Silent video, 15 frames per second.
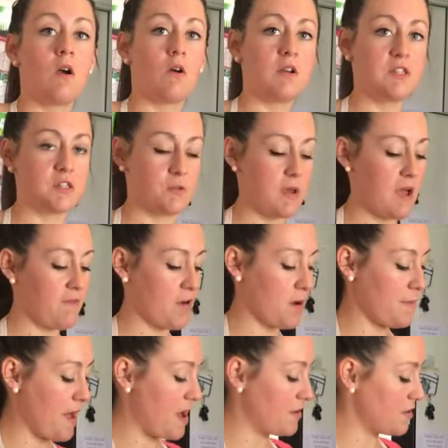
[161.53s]
Alright, so we have
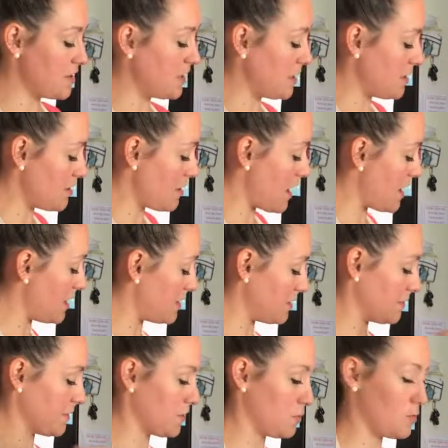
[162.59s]
our batter here. I added
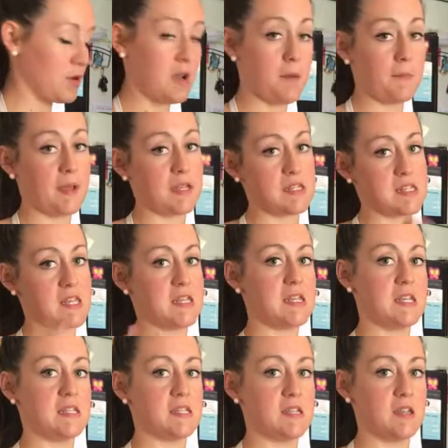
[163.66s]
a little more nutmeg because I
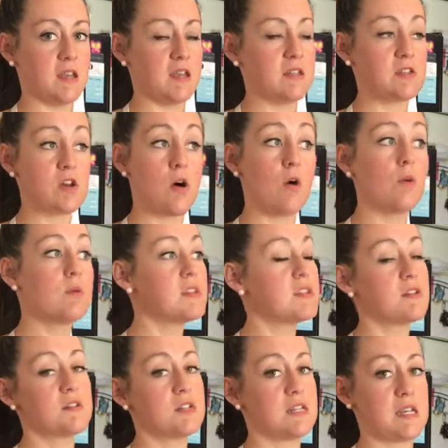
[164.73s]
tasted it. It's always
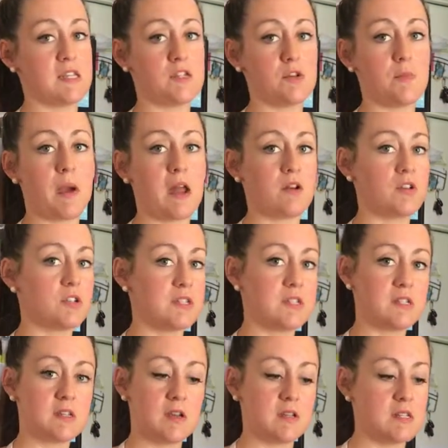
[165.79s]
good to taste your batter just
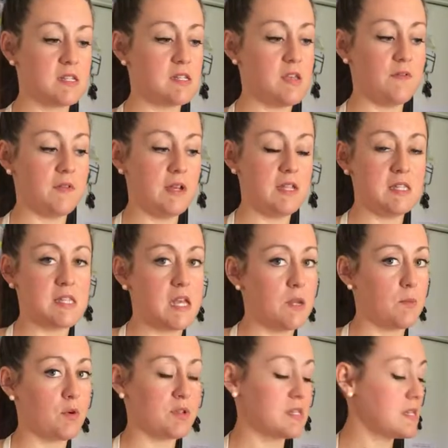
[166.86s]
to see if it needs any
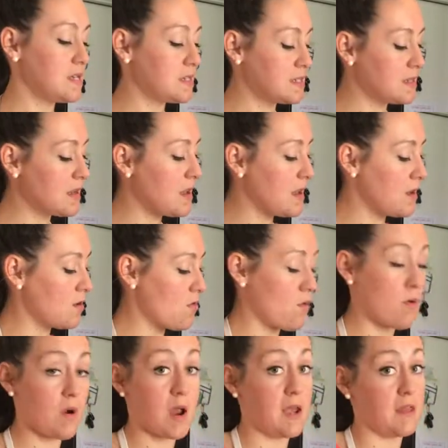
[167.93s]
more seasoning
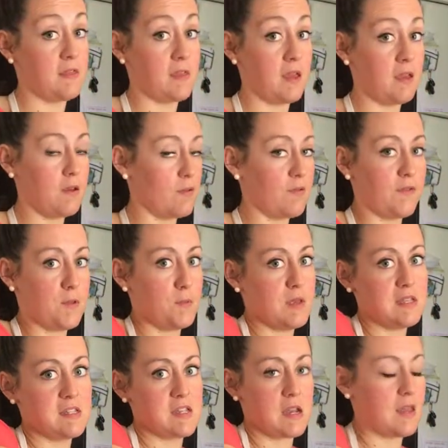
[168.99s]
or anything, or if you
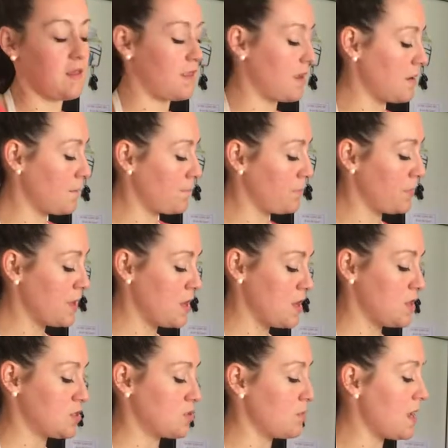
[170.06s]
missed anything.
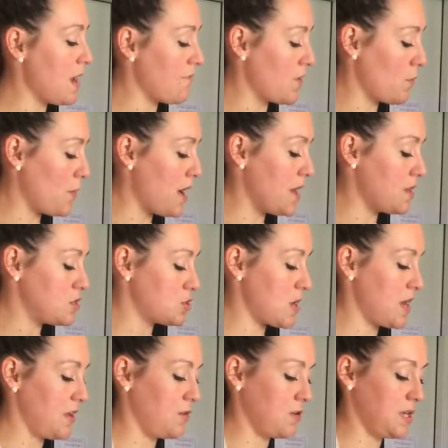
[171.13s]
So we have our wet and
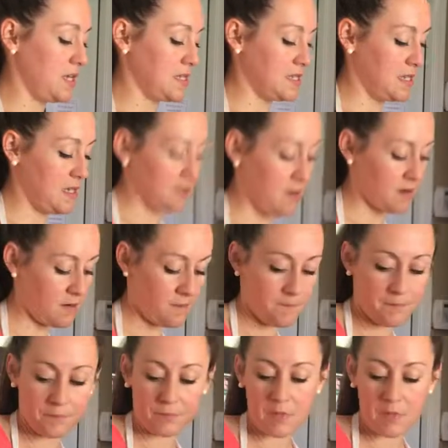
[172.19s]
dry ingredients here.